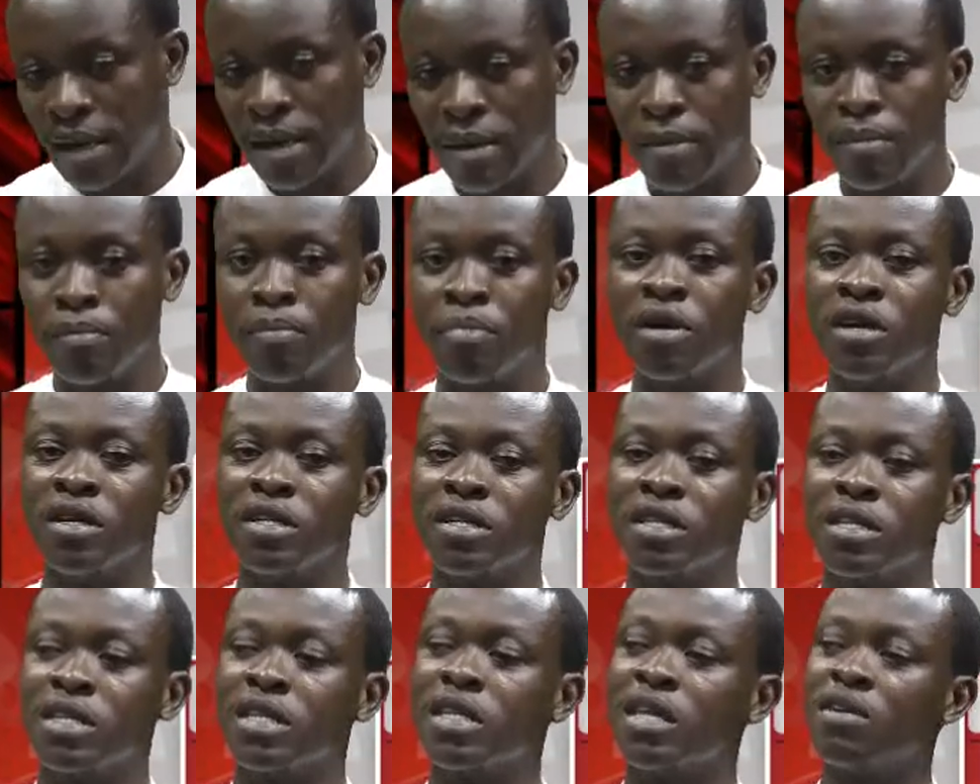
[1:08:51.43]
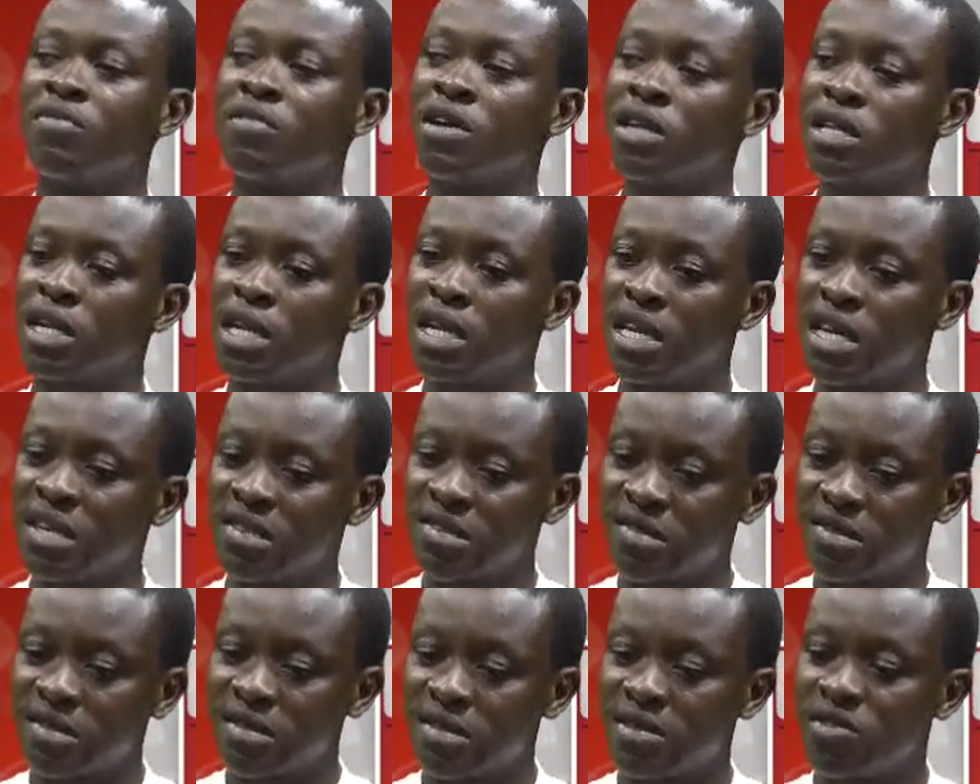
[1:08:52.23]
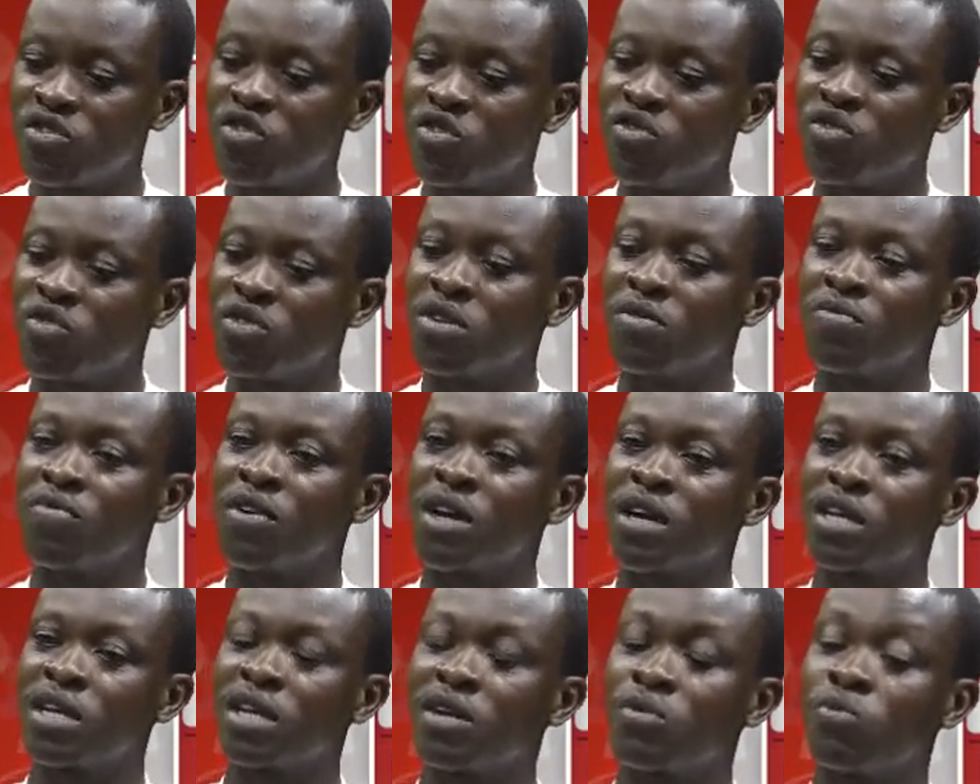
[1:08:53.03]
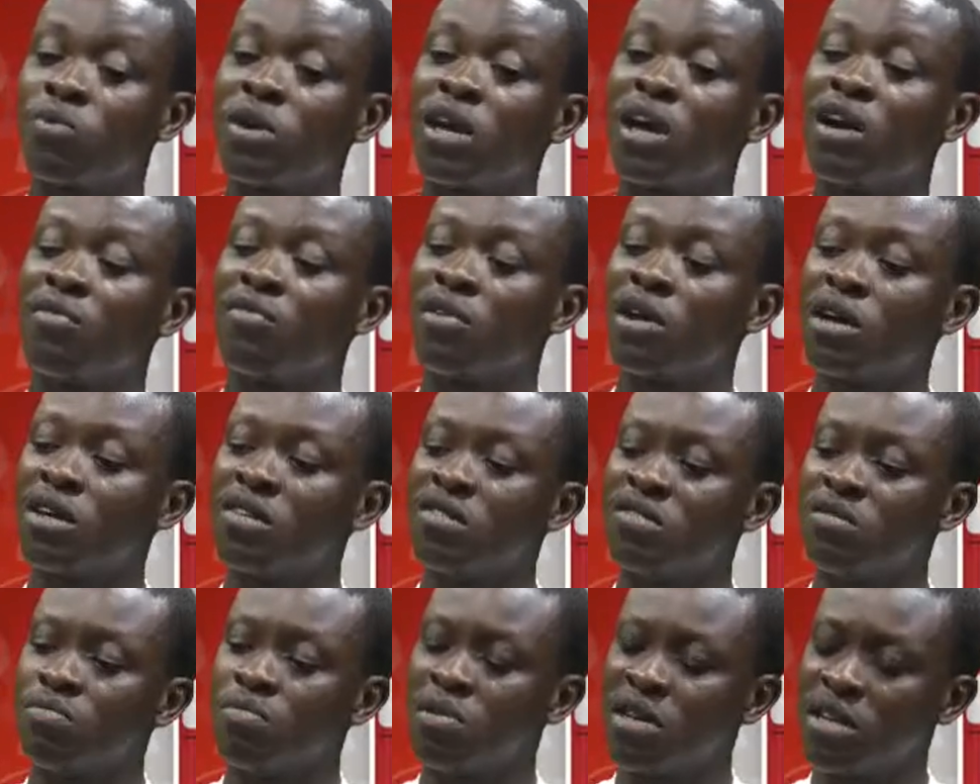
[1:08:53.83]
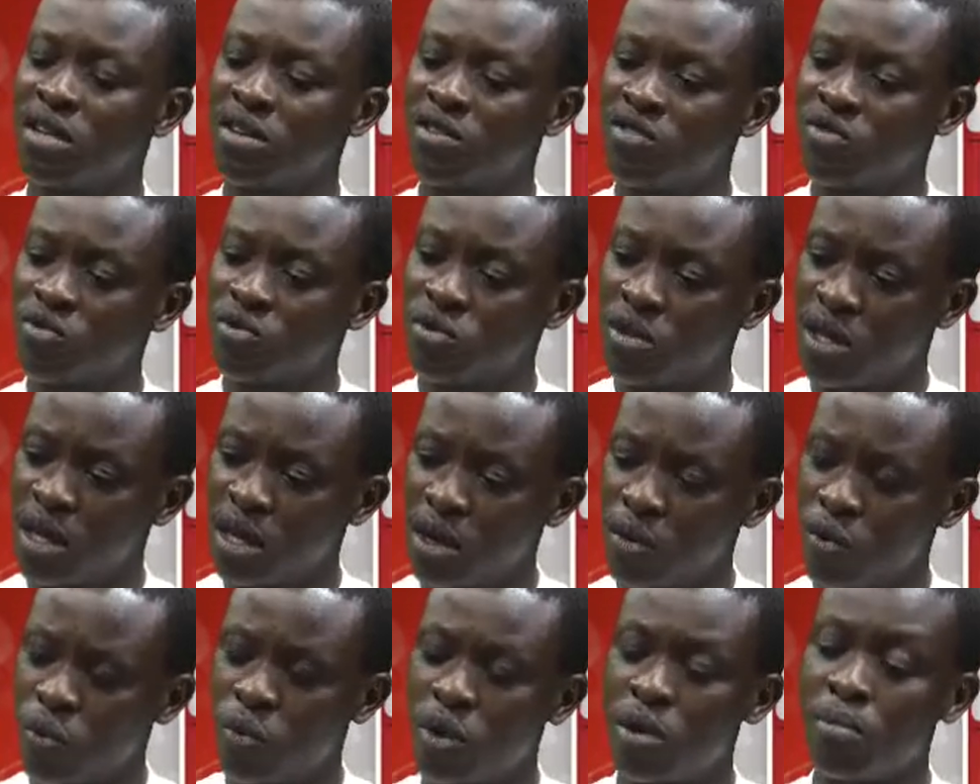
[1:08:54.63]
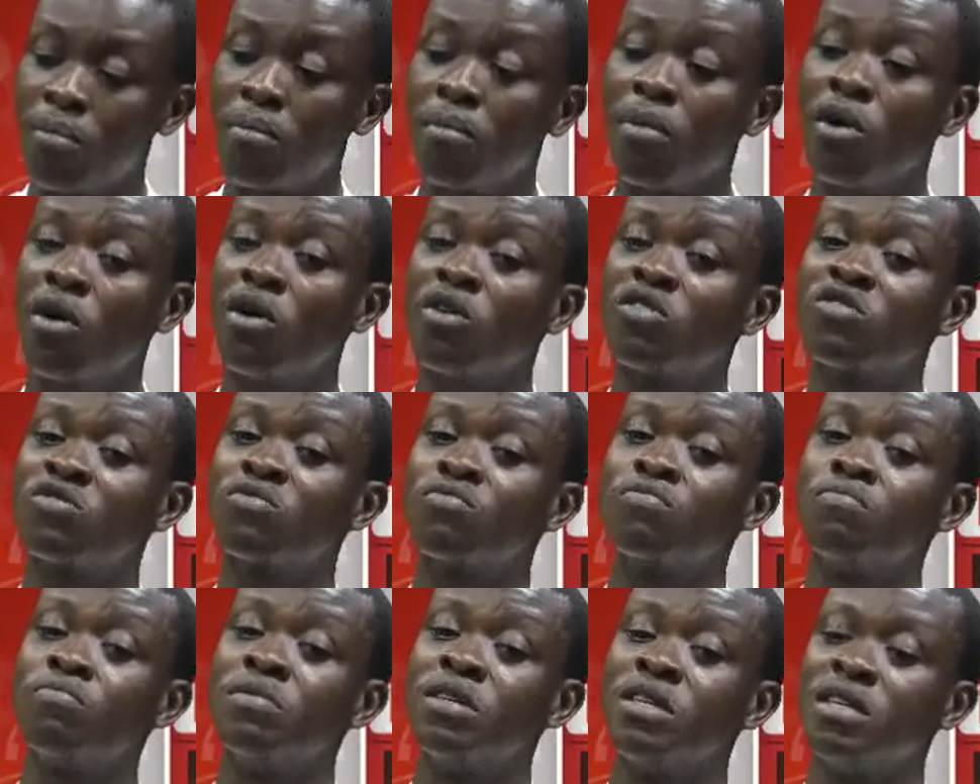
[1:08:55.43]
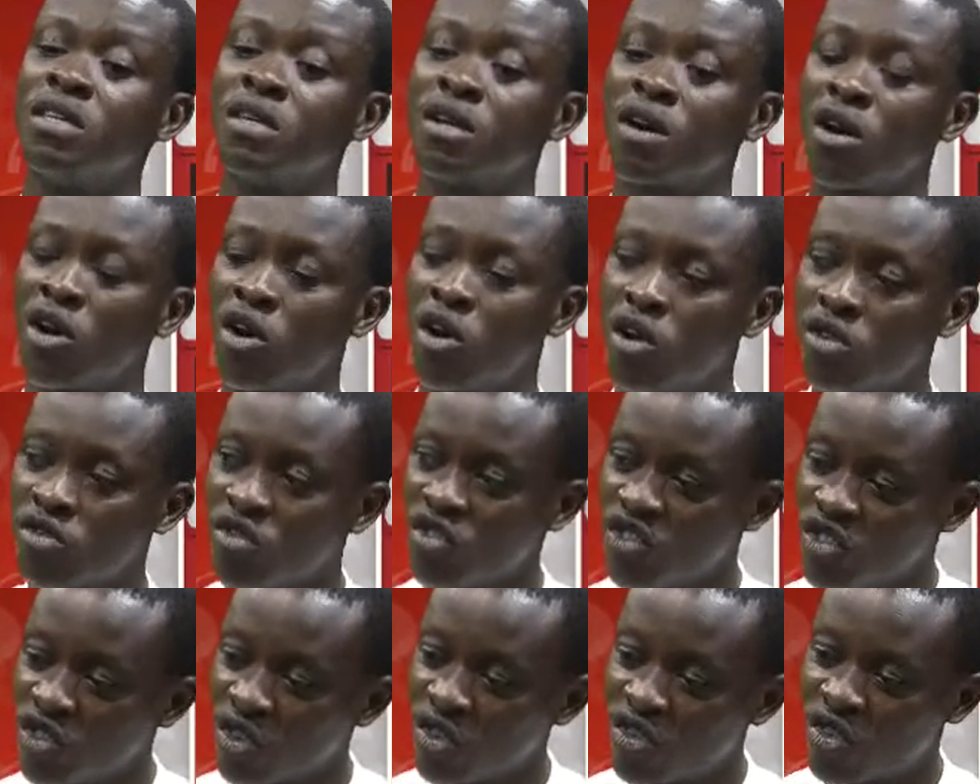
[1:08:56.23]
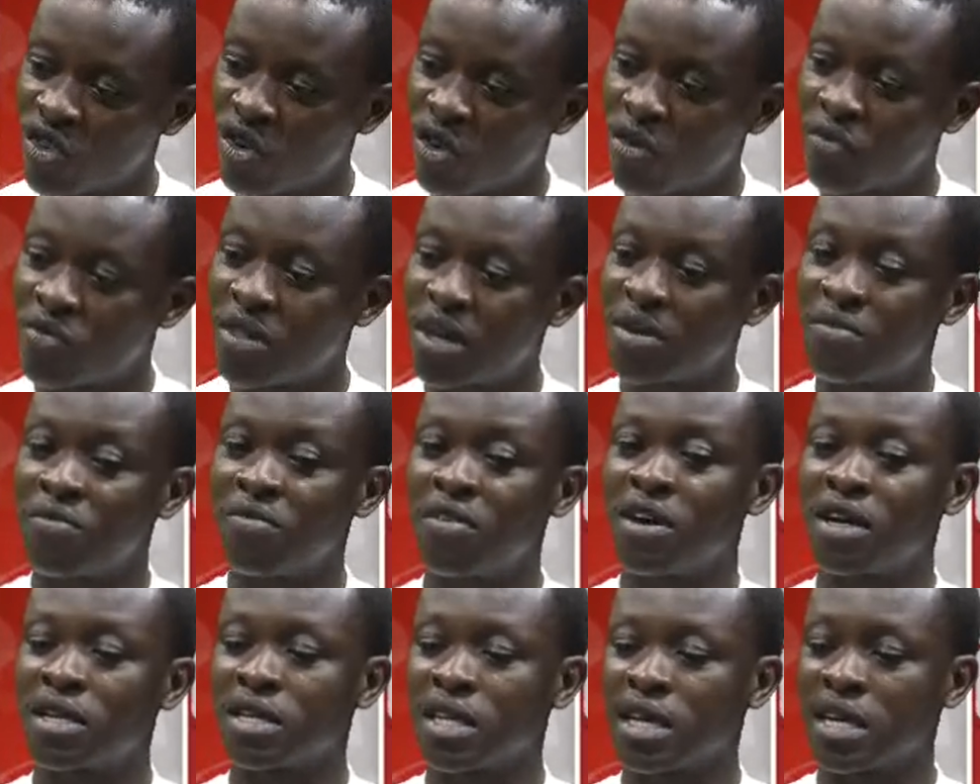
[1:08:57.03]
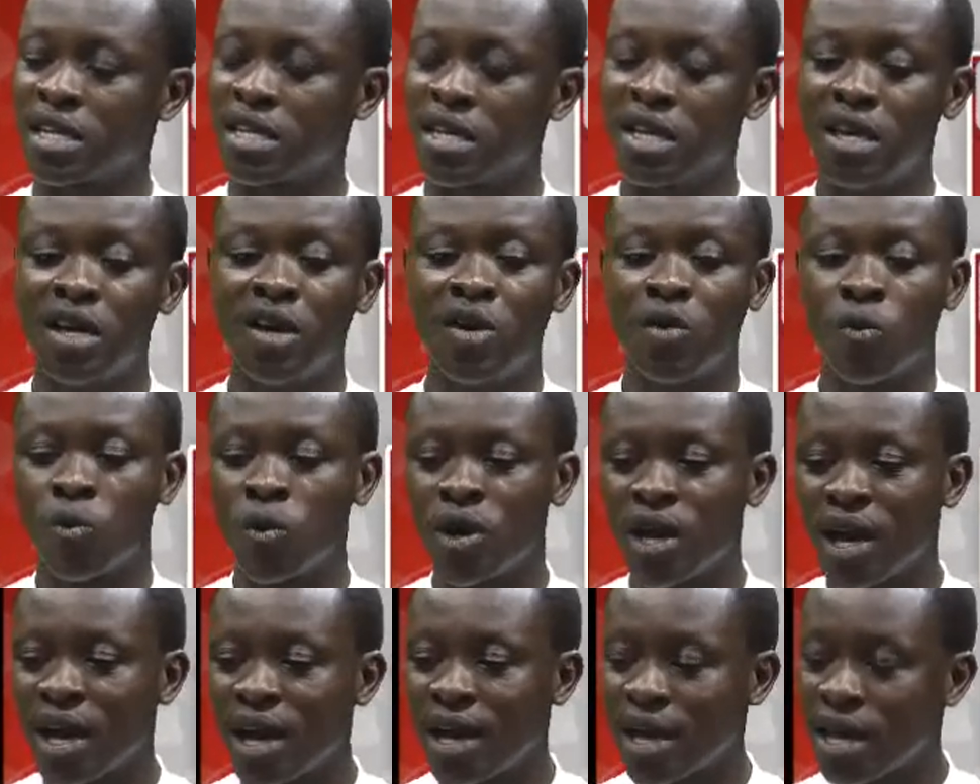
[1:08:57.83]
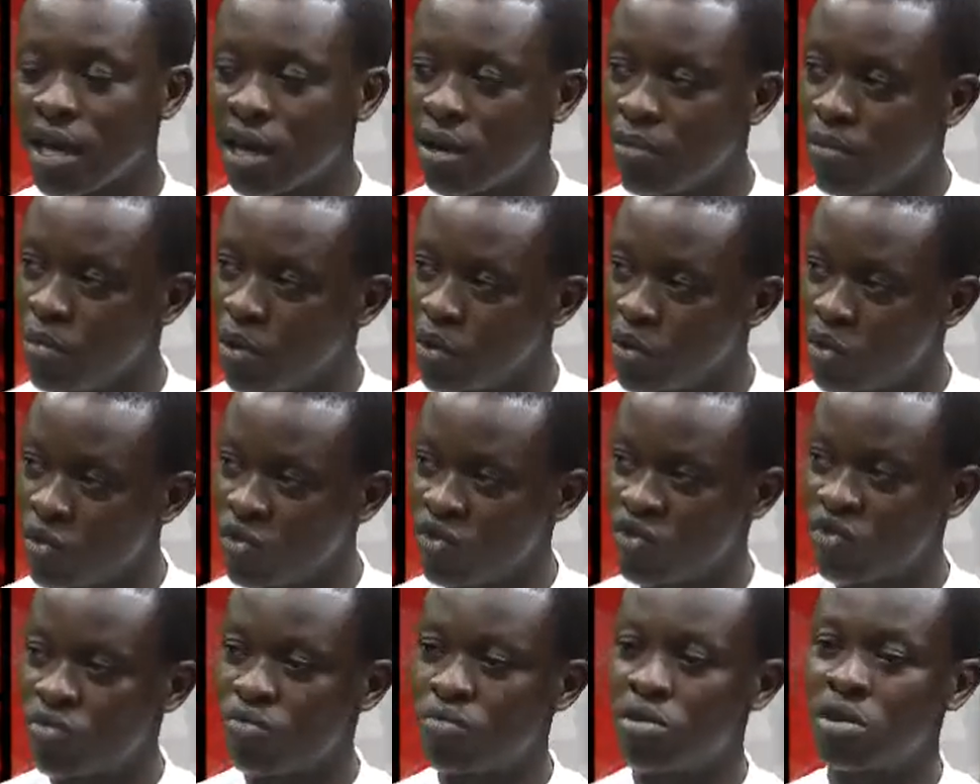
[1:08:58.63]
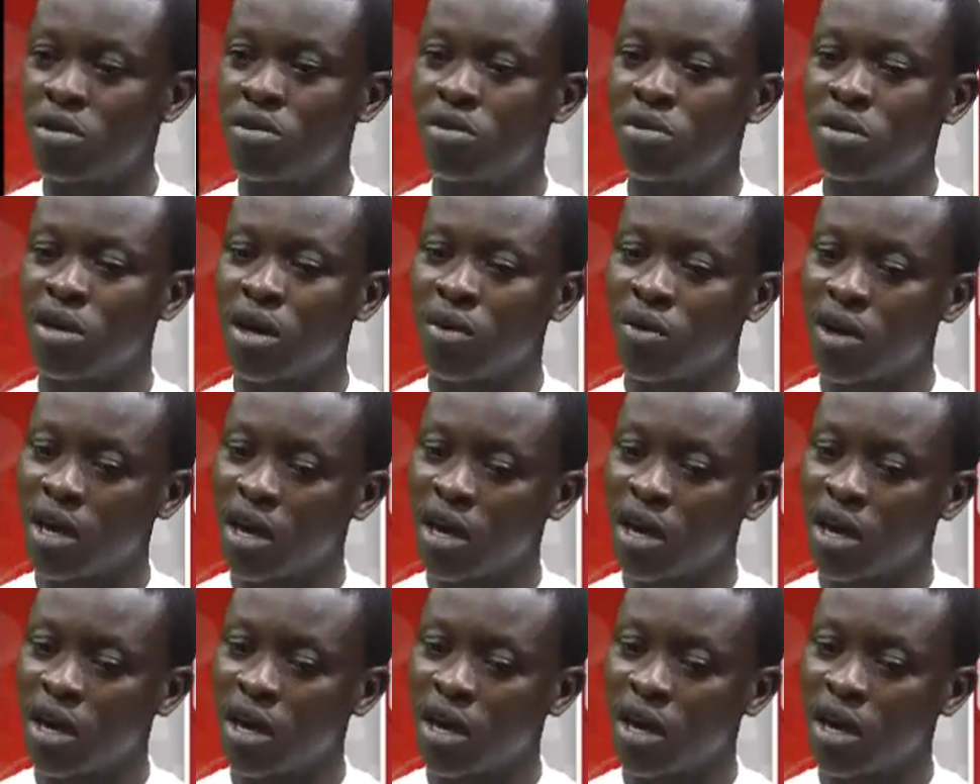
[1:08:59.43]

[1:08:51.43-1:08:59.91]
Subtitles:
But nevertheless, due to the fact that we have our independence today, we must be conscious of that fact that we are able to build our